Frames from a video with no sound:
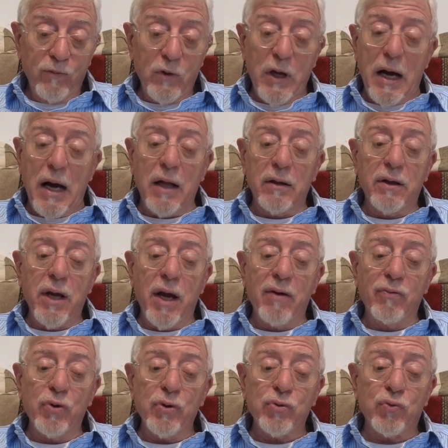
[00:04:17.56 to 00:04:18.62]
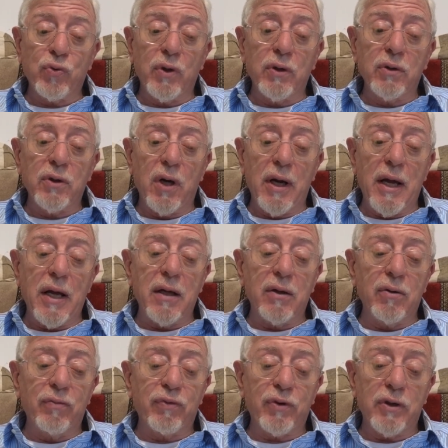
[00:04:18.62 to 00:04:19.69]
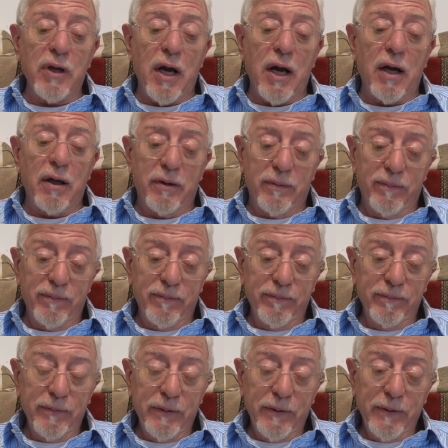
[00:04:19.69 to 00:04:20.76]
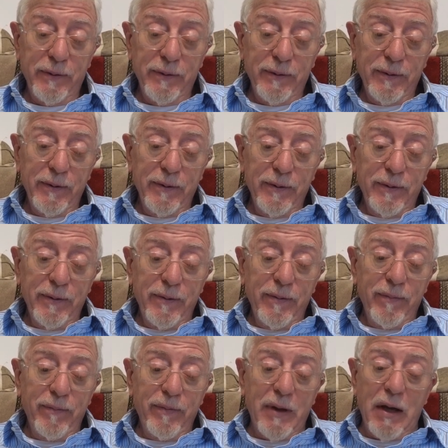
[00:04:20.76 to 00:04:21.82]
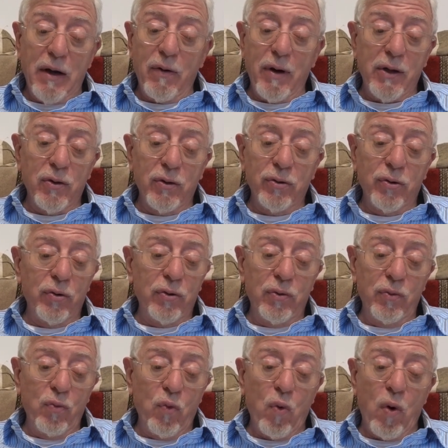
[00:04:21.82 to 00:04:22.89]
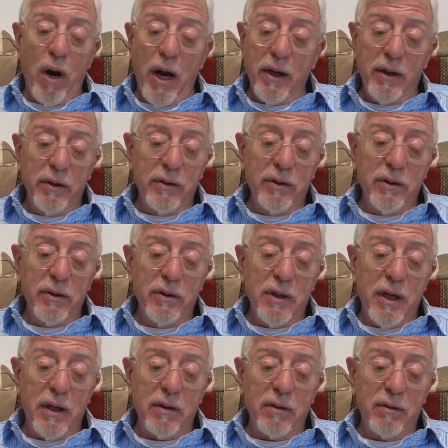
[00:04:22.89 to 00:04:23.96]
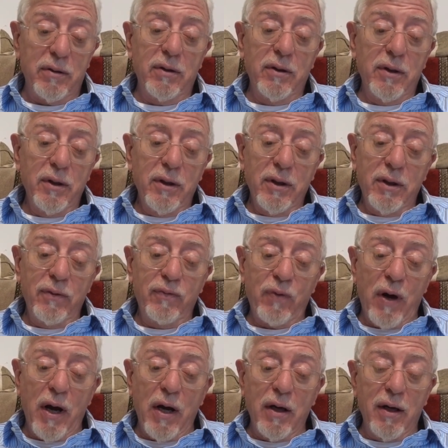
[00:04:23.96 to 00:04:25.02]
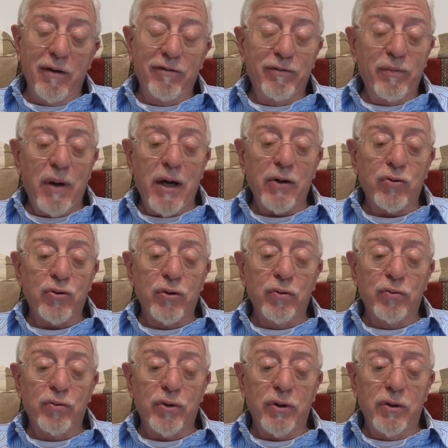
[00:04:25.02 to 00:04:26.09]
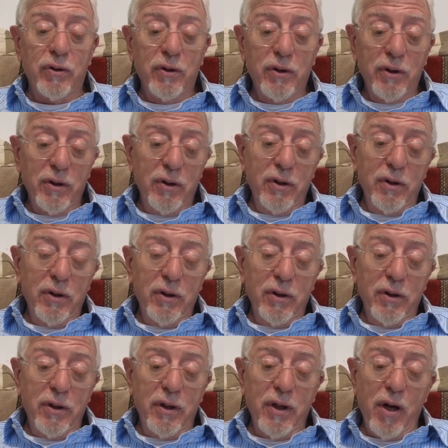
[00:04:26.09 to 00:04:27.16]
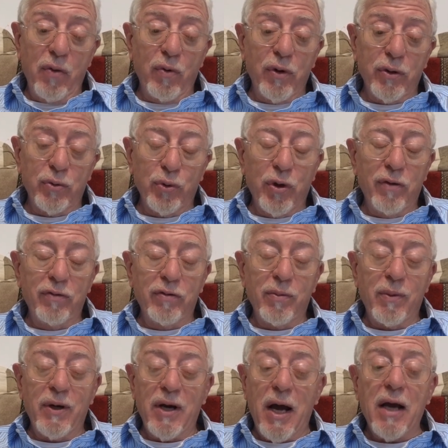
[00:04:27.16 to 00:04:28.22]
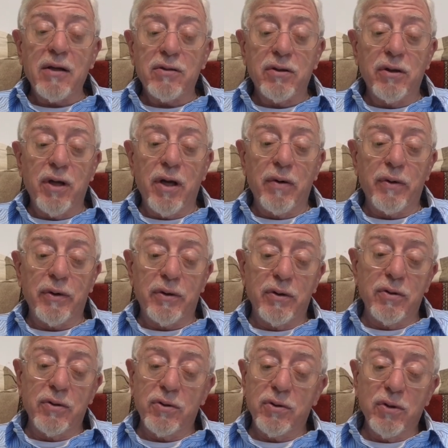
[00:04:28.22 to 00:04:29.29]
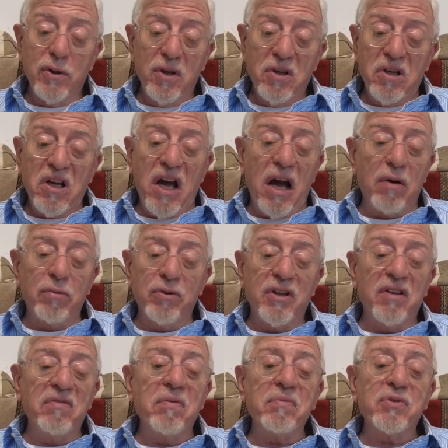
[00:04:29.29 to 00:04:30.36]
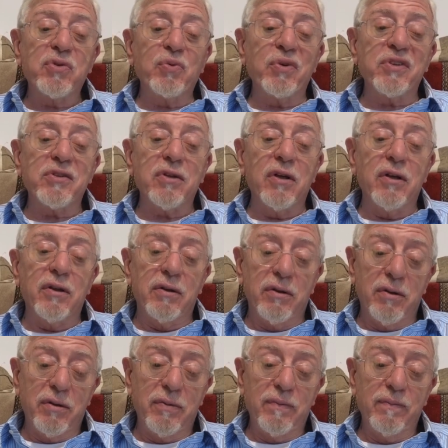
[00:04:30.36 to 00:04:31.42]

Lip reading: God gave Israel the land of Canaan. Now, I don't know why he did that. If I loved my children and I wanted to give them a nice inheritance, I would give them Switzerland.